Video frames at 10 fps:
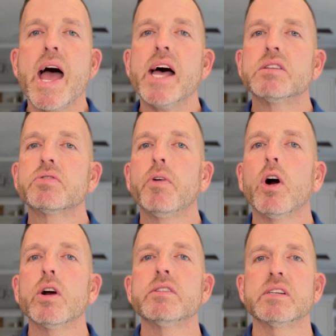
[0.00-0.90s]
As
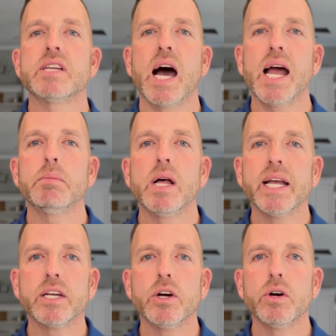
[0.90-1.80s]
far as the
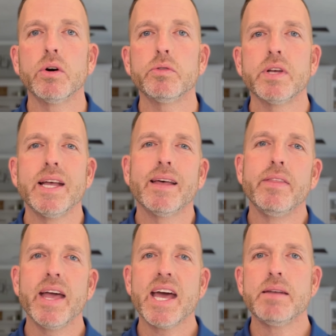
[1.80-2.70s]
timeline goes,
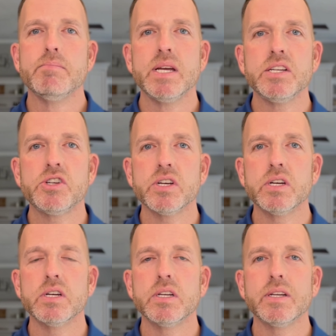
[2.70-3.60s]
they had
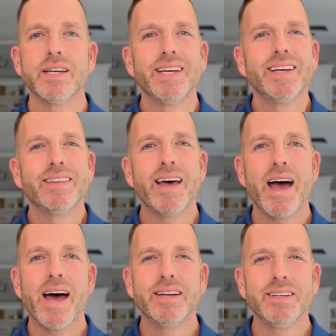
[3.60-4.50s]
mentioned
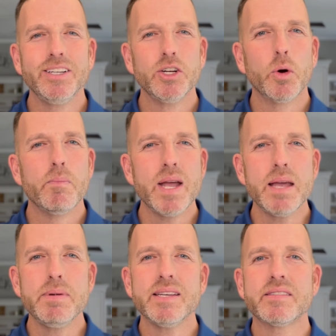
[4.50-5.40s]
that,
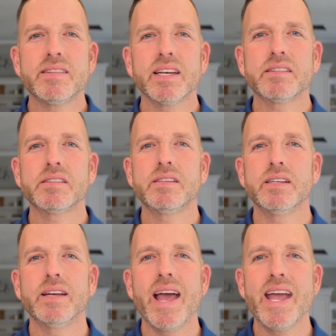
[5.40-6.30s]
maybe 6
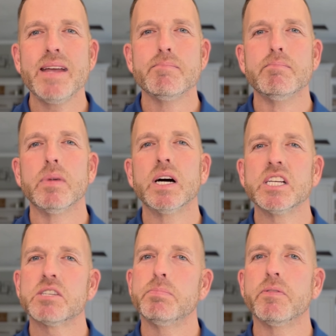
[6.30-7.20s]
to 8
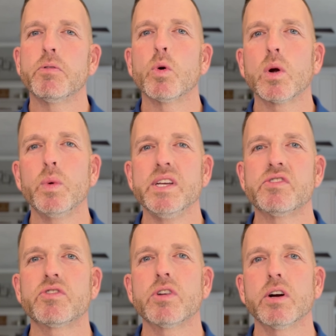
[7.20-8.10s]
months before we
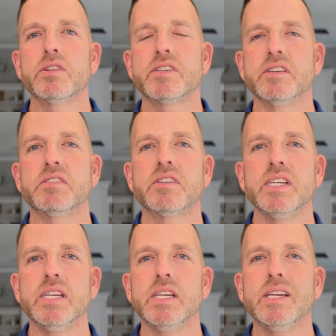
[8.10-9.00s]
start to
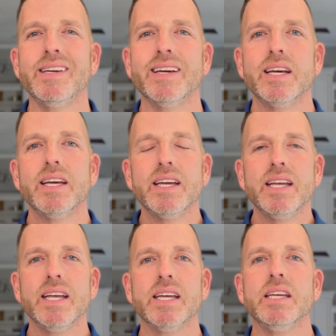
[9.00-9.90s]
see
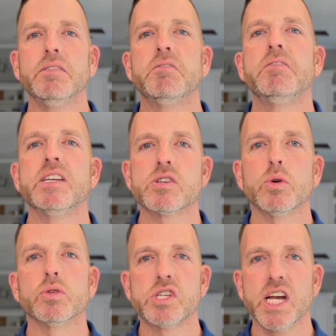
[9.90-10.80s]
any
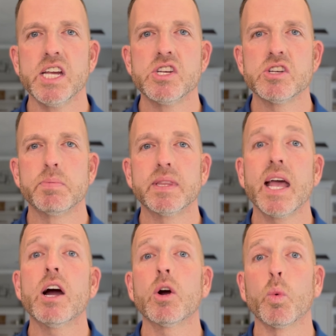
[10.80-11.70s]
physical changes, but
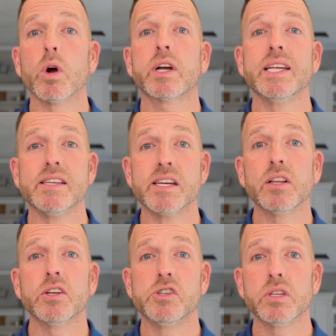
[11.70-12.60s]
they are working
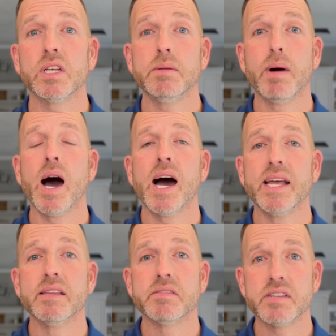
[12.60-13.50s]
diligently
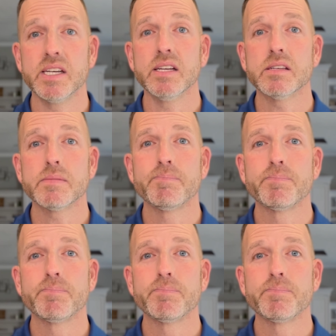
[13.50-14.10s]
behind the scenes.